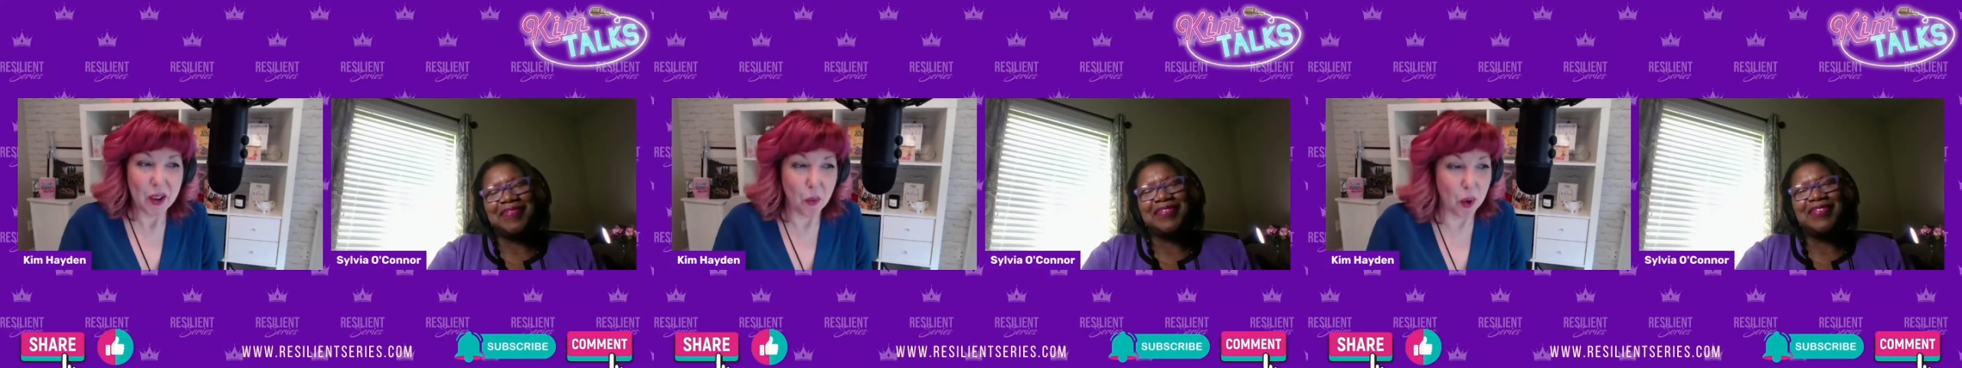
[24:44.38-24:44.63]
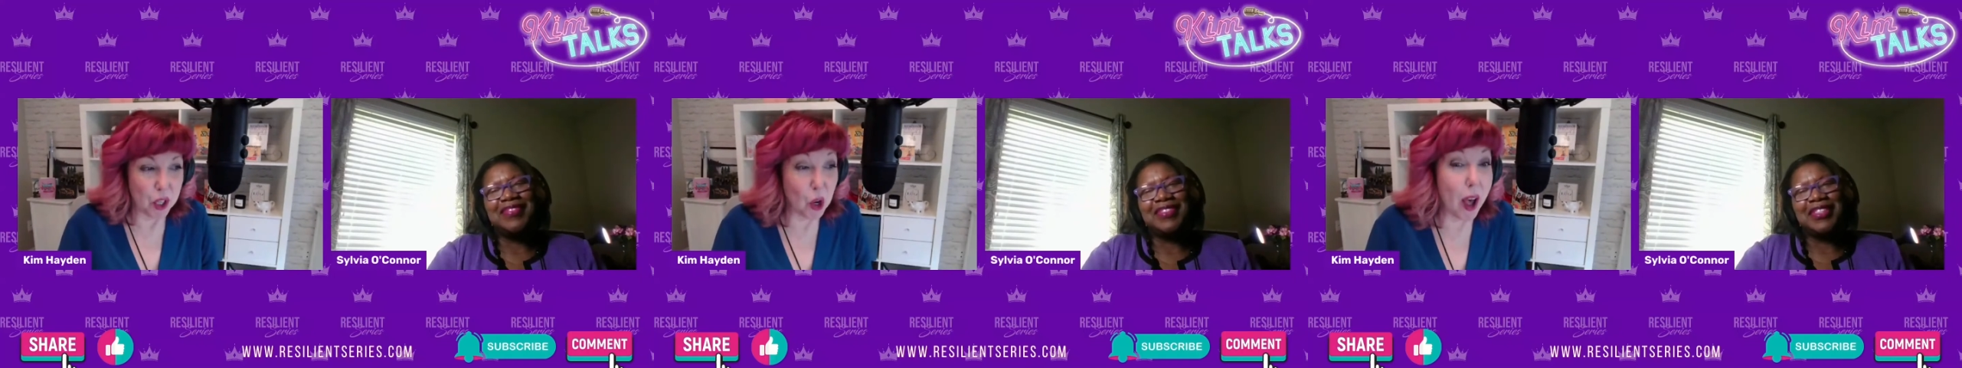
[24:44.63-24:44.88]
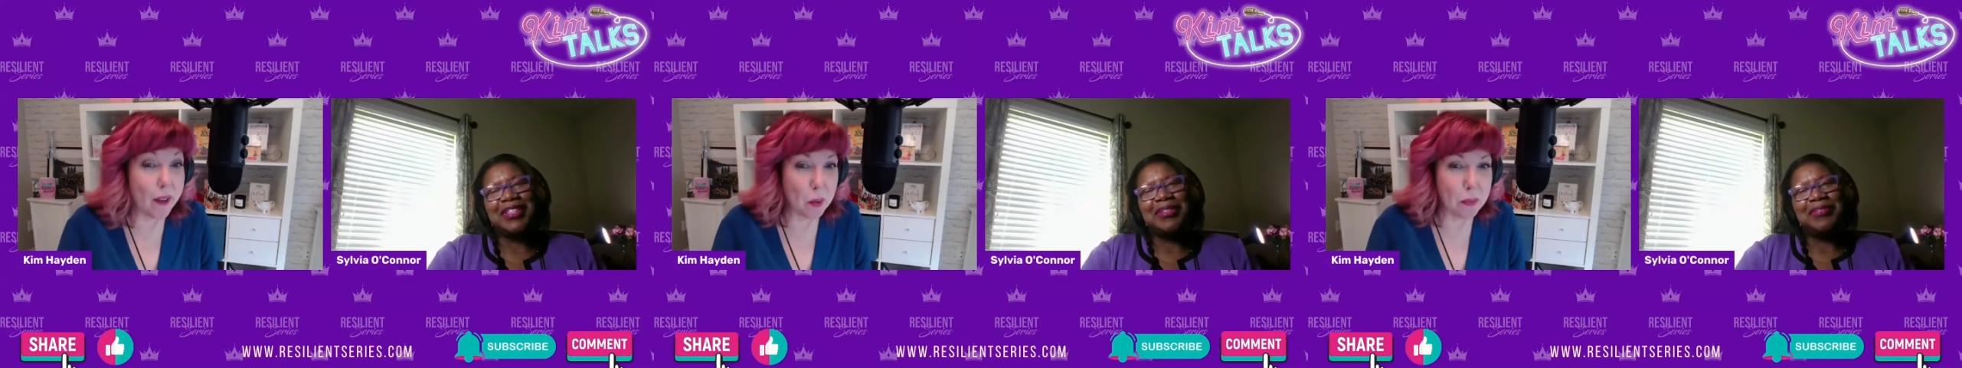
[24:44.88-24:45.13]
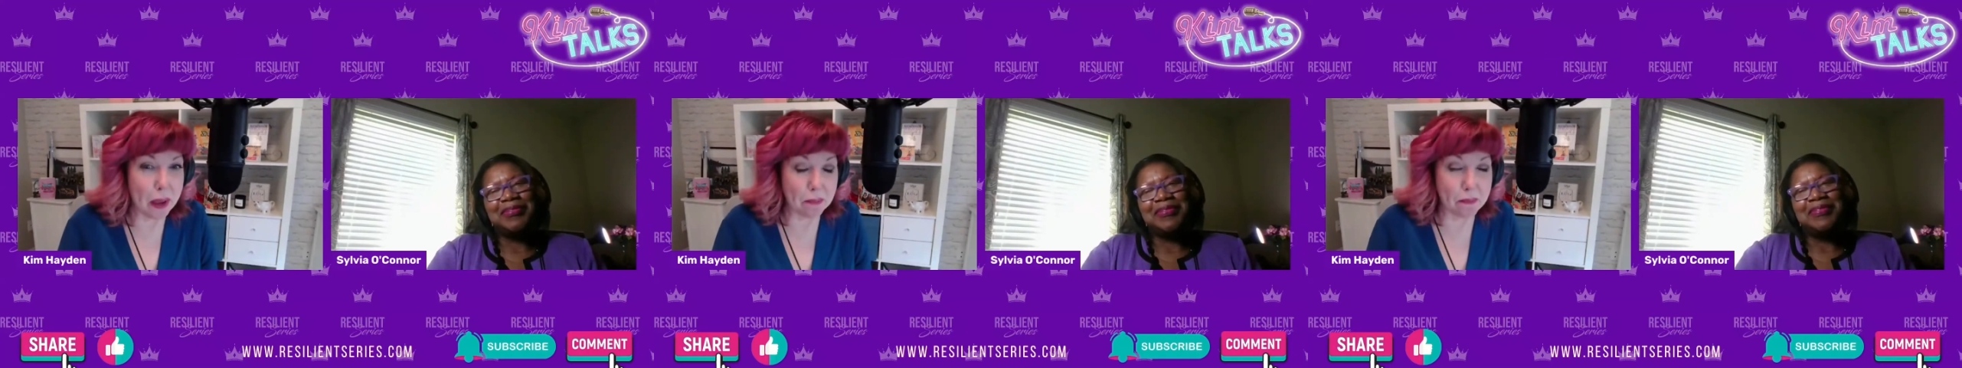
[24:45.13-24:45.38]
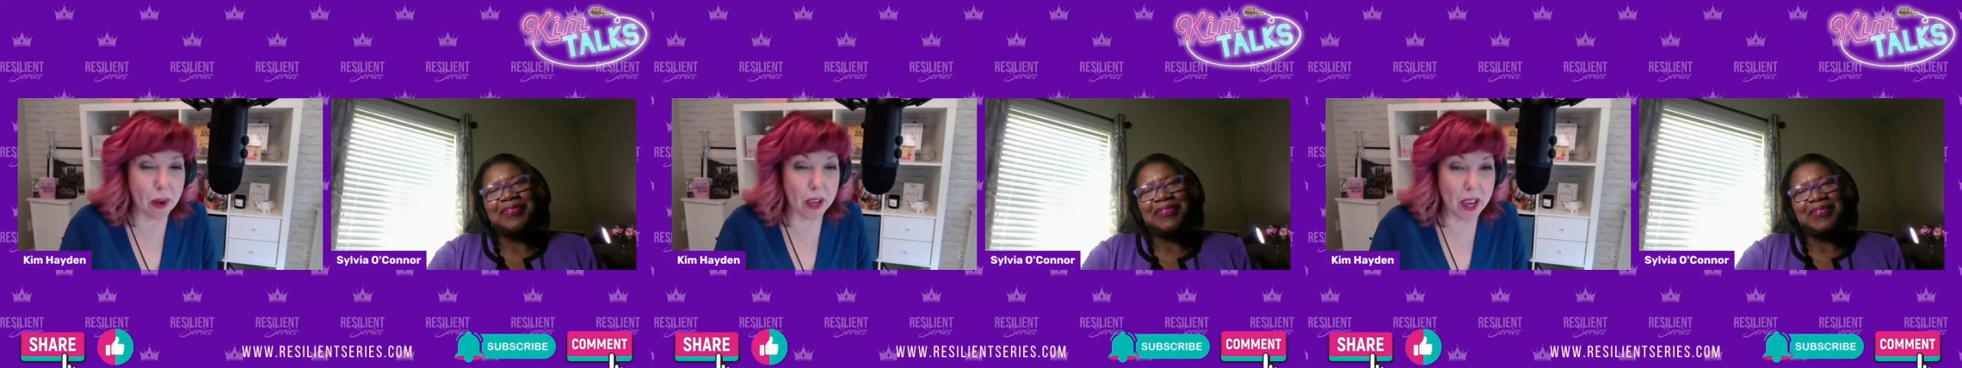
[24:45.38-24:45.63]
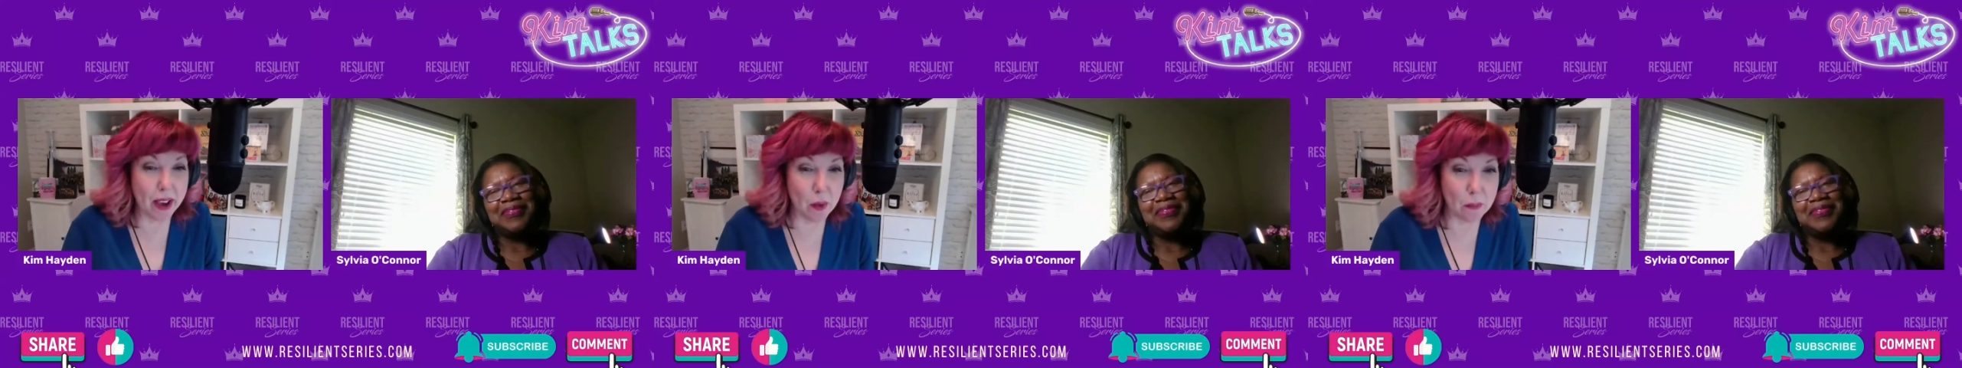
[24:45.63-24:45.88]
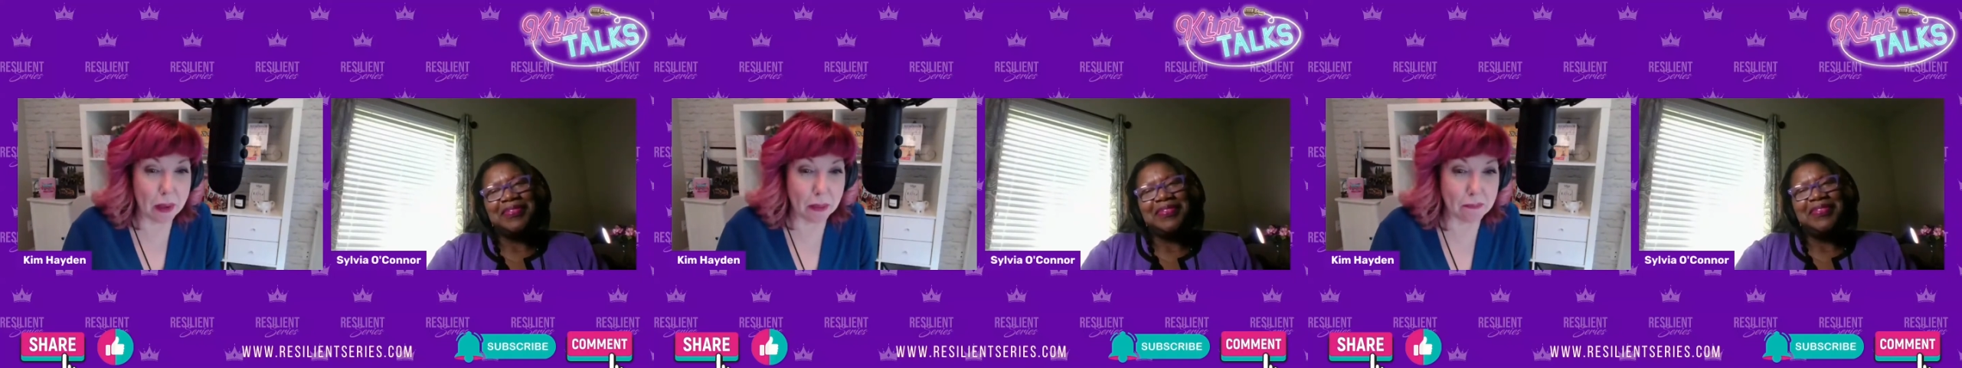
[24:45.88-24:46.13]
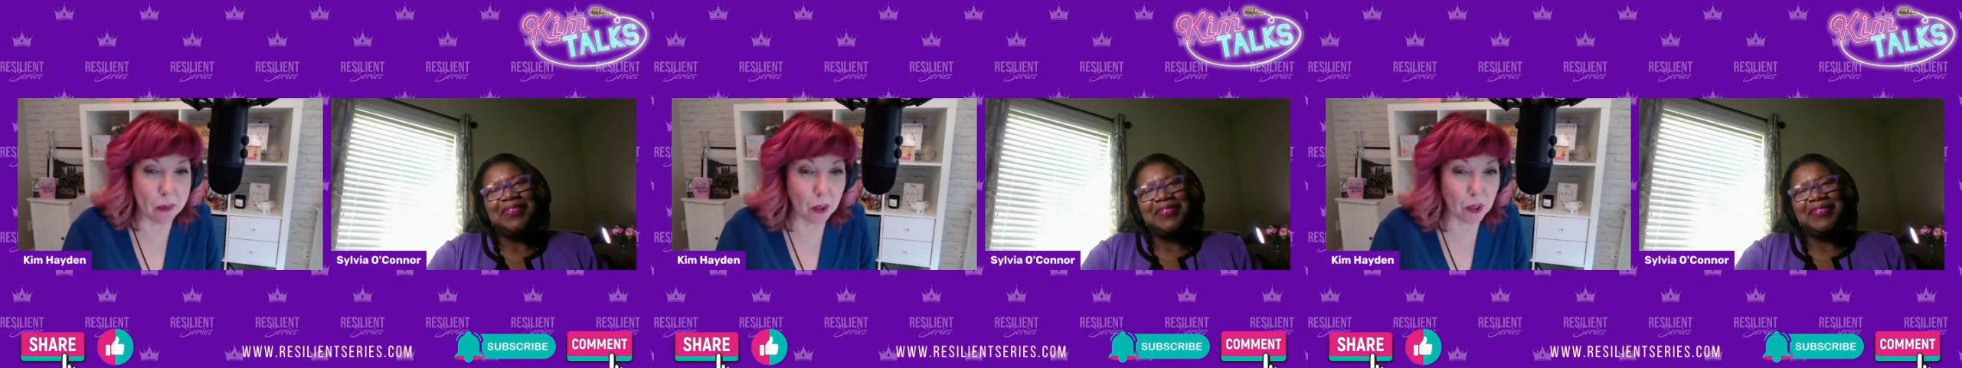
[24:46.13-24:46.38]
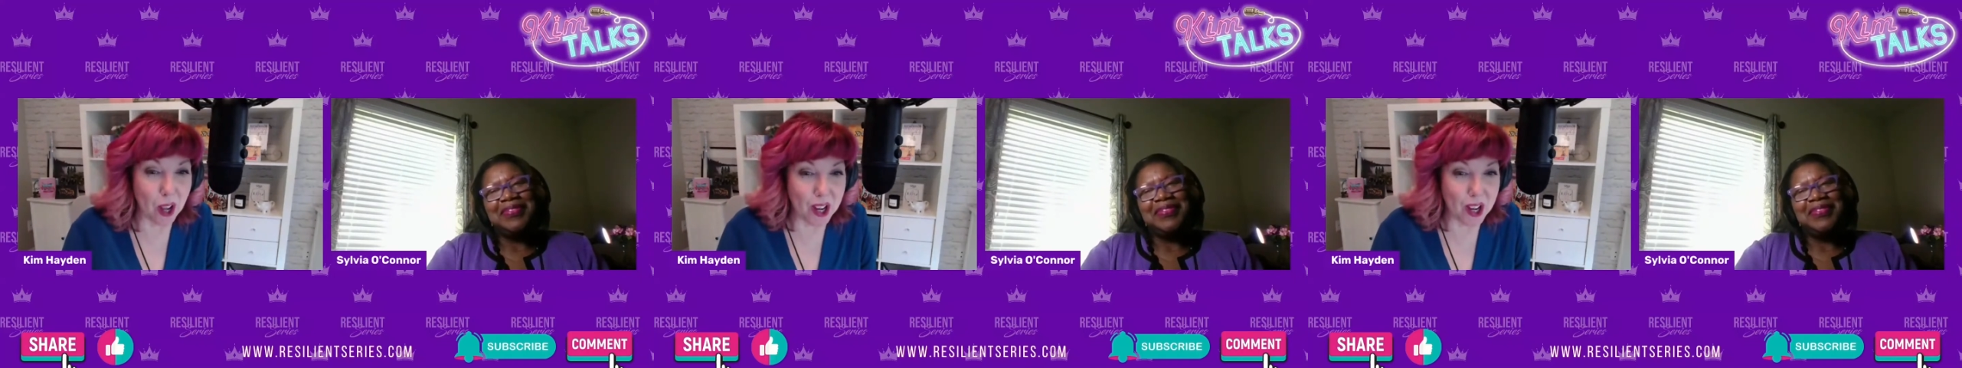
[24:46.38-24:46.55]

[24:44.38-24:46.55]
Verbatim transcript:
Speaker 1: well, you'll have a big you have a big book